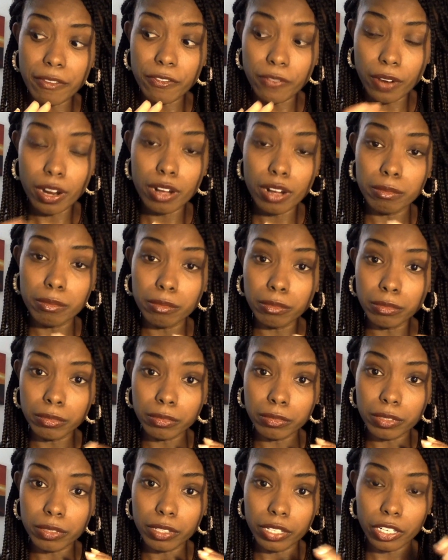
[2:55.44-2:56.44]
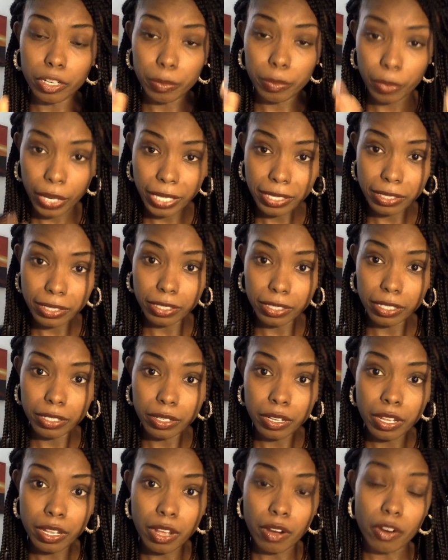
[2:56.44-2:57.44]
from their
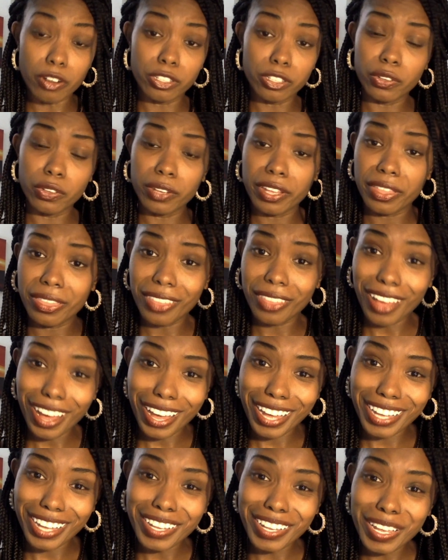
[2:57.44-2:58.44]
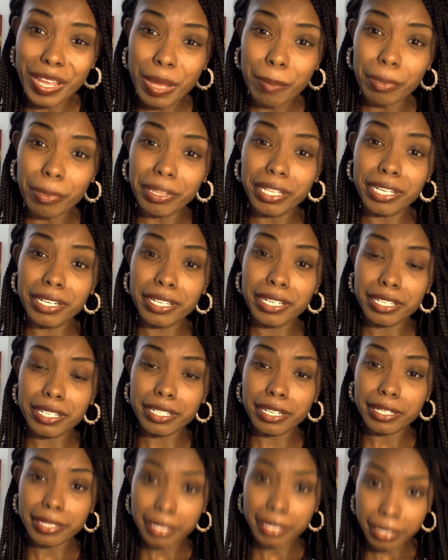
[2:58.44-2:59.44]
oppressor, or so they thought, but they
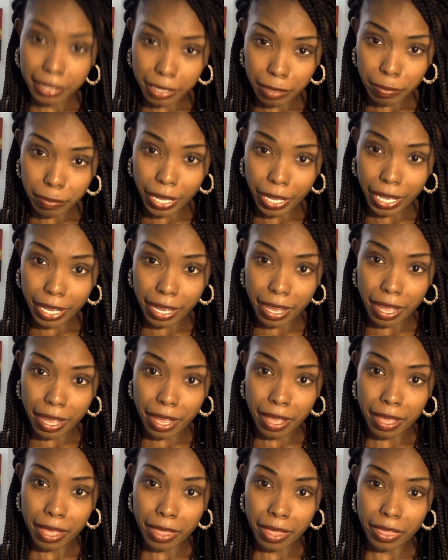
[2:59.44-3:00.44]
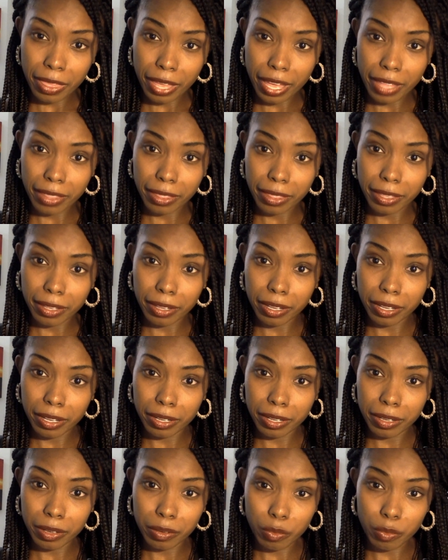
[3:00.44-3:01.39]
didn't anticipate that the